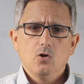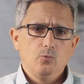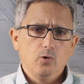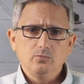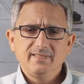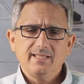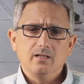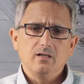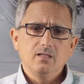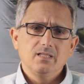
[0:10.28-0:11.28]
Raw
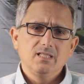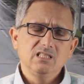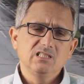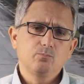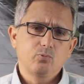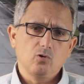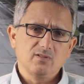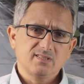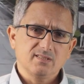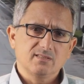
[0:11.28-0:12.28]
data is
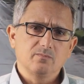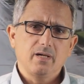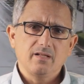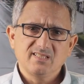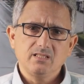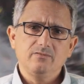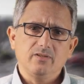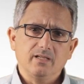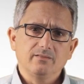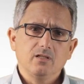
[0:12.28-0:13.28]
processed by
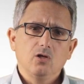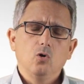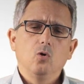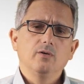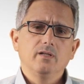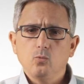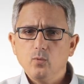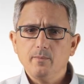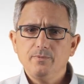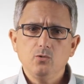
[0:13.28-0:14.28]
CVAT on a
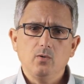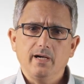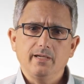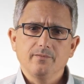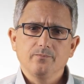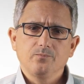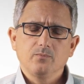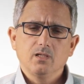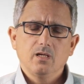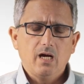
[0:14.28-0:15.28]
web UI.
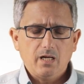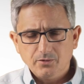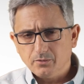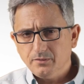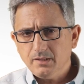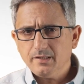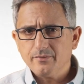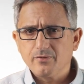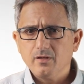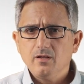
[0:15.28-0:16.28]

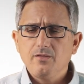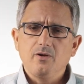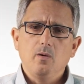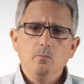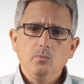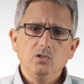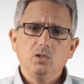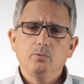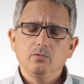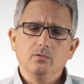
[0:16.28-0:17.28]
Underneath, there are
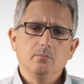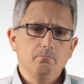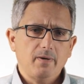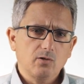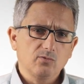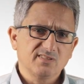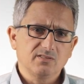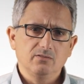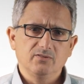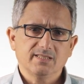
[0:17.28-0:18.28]
multiple
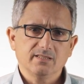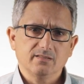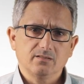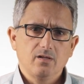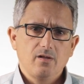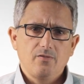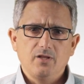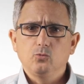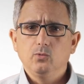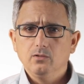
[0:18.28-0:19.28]
microservices
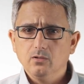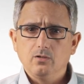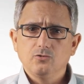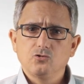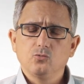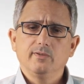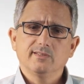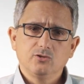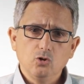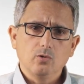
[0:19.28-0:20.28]
that we launch
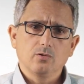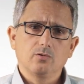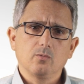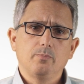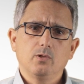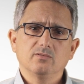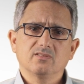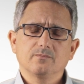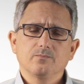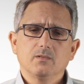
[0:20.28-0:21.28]
with Docker Compose.